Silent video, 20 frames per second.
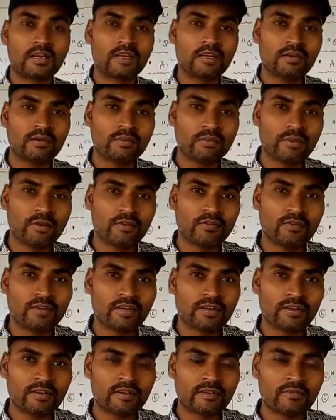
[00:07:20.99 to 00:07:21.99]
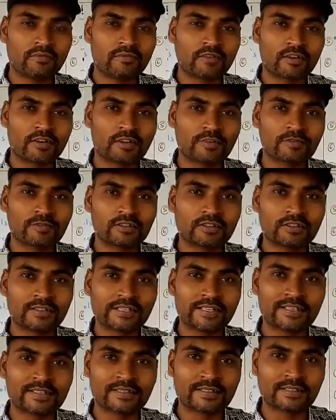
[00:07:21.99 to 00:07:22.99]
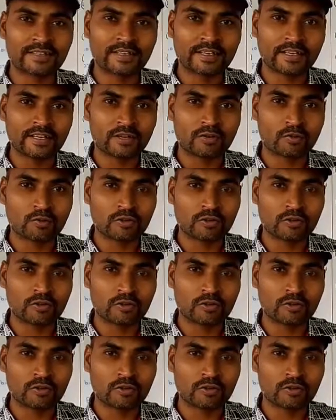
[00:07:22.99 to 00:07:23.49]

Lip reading: in between whatever is there,